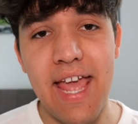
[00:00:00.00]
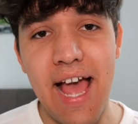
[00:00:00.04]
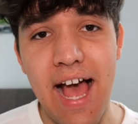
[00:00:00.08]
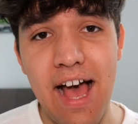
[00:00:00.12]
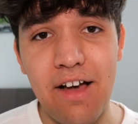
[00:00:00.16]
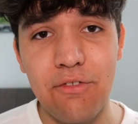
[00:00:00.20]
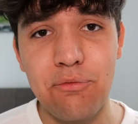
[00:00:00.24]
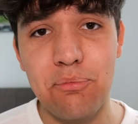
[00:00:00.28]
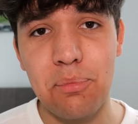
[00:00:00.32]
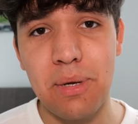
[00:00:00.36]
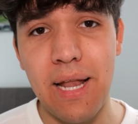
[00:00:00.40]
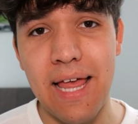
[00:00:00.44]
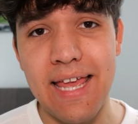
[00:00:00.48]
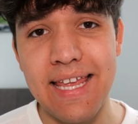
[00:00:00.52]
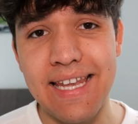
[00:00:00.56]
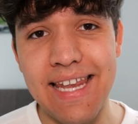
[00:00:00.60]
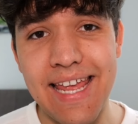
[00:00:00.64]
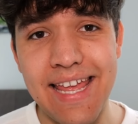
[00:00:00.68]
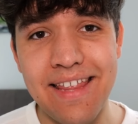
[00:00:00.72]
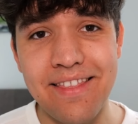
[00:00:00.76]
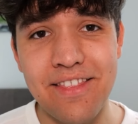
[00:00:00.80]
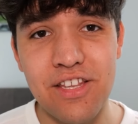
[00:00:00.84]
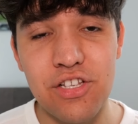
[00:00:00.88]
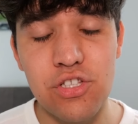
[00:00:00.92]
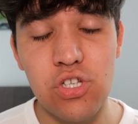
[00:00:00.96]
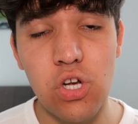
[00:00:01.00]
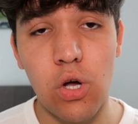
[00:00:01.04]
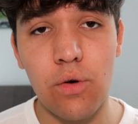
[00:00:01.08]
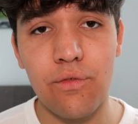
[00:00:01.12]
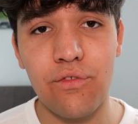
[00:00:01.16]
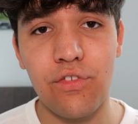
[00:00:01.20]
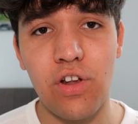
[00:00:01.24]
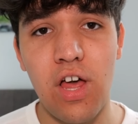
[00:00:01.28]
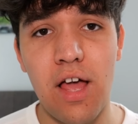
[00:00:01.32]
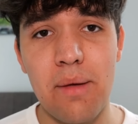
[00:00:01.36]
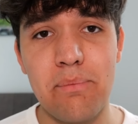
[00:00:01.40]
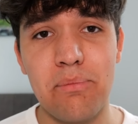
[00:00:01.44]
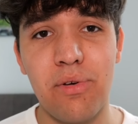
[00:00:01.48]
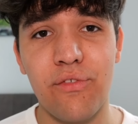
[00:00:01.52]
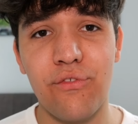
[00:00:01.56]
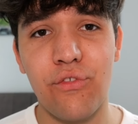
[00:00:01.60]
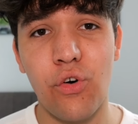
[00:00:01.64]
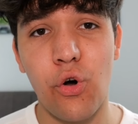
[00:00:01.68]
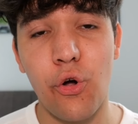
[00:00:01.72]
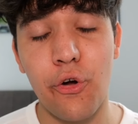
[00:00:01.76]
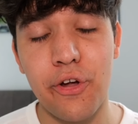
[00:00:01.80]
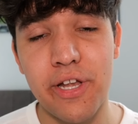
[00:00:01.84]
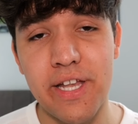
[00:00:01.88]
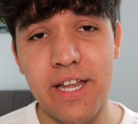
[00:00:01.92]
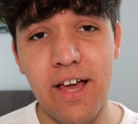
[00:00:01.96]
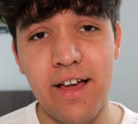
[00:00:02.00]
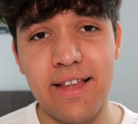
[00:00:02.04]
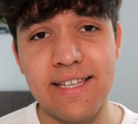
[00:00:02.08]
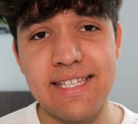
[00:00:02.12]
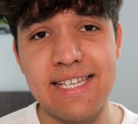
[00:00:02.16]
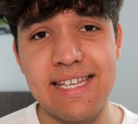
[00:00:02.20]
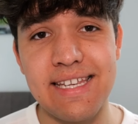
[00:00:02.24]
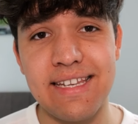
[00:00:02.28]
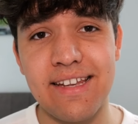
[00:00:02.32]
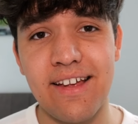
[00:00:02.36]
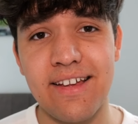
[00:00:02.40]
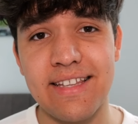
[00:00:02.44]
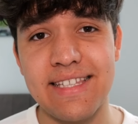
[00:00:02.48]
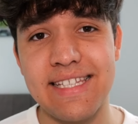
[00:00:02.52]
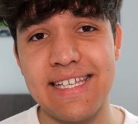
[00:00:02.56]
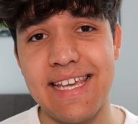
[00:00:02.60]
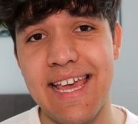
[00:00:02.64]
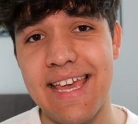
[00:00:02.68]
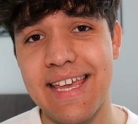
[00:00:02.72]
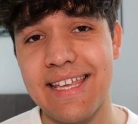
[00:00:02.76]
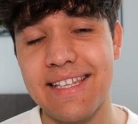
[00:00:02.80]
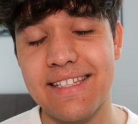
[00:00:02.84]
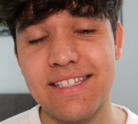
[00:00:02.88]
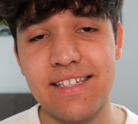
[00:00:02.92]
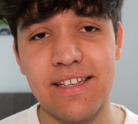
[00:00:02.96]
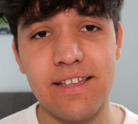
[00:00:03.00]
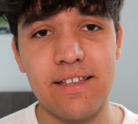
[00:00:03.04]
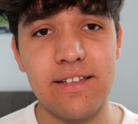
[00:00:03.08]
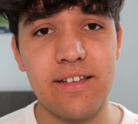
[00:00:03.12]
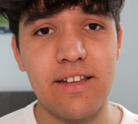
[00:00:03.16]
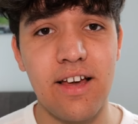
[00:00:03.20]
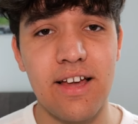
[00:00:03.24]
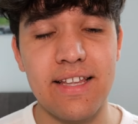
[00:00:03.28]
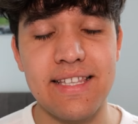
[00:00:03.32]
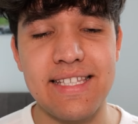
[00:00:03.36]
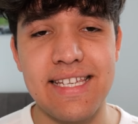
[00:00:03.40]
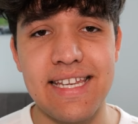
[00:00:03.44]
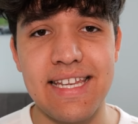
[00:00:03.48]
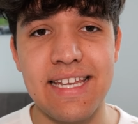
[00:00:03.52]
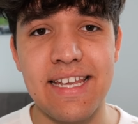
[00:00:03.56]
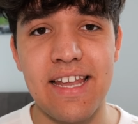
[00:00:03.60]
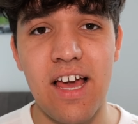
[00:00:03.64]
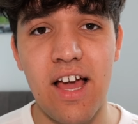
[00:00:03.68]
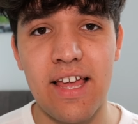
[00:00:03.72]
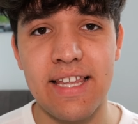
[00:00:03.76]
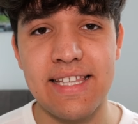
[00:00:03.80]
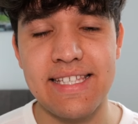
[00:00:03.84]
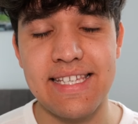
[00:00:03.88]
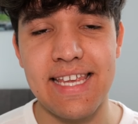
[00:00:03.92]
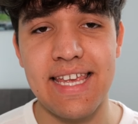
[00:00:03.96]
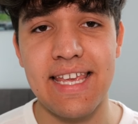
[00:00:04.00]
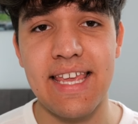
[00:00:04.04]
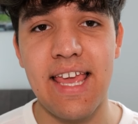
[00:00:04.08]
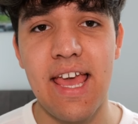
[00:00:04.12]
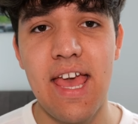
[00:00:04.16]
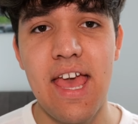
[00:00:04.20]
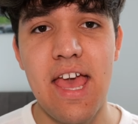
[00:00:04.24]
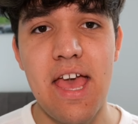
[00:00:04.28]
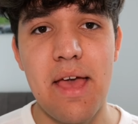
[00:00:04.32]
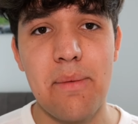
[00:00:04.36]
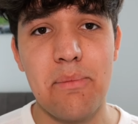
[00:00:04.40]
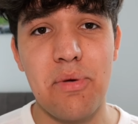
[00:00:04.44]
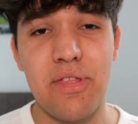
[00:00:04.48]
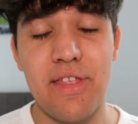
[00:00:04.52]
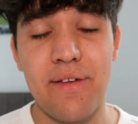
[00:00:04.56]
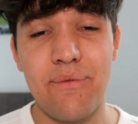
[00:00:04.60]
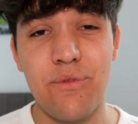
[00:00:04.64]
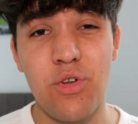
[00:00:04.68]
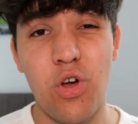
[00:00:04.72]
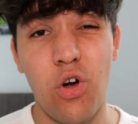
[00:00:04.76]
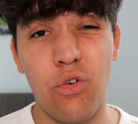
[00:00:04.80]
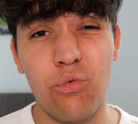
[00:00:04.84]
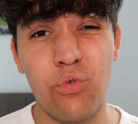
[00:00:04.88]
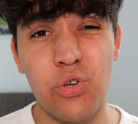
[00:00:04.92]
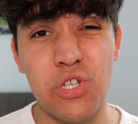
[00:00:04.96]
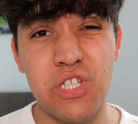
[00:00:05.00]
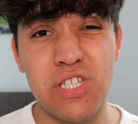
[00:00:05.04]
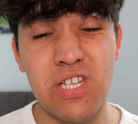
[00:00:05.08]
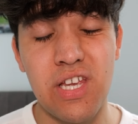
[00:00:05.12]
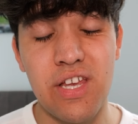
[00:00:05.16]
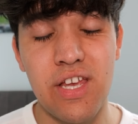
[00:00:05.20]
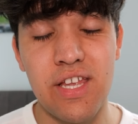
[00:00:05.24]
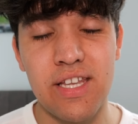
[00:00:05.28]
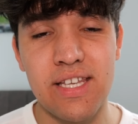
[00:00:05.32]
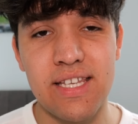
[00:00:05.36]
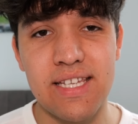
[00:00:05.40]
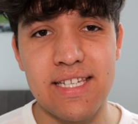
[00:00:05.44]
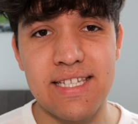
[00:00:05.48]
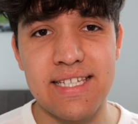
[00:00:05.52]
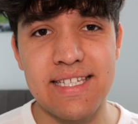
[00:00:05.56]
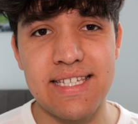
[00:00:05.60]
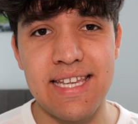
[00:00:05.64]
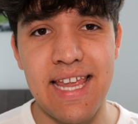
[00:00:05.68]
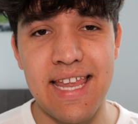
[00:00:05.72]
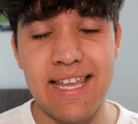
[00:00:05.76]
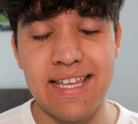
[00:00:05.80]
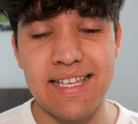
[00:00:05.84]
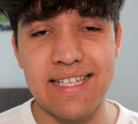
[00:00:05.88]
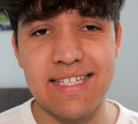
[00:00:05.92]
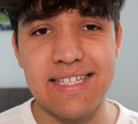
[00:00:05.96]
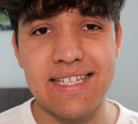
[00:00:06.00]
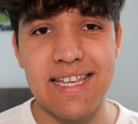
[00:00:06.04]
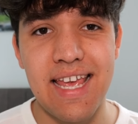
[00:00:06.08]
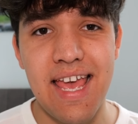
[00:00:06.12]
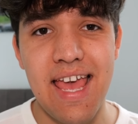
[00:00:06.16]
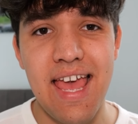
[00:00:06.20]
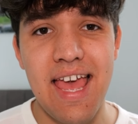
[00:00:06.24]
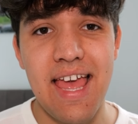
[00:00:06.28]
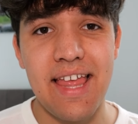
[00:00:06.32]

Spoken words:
have played in the top flight before in 1998 to 1990, but they've not returned since.